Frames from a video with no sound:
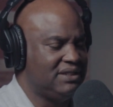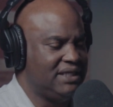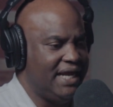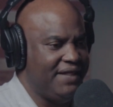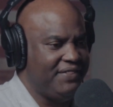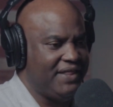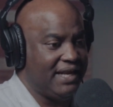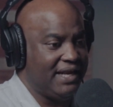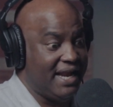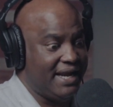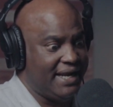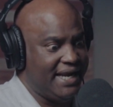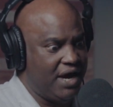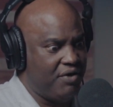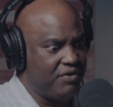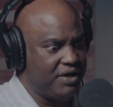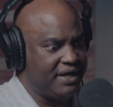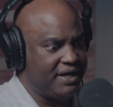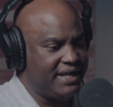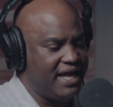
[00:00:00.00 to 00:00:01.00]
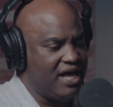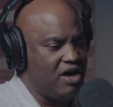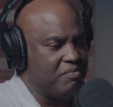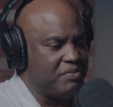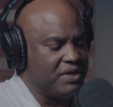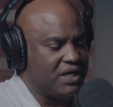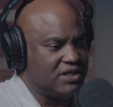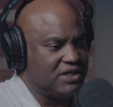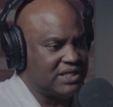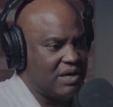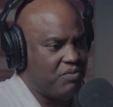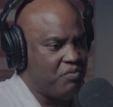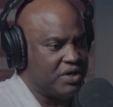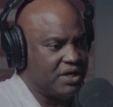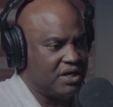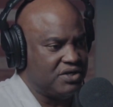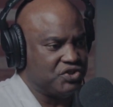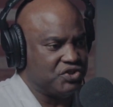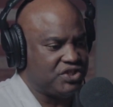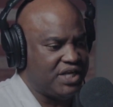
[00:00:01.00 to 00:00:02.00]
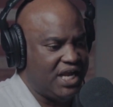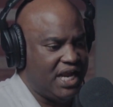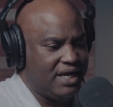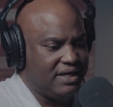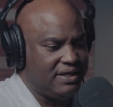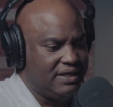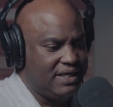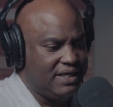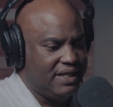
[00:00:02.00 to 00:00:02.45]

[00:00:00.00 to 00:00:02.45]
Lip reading: And then I narrowed it down because I wanted to understand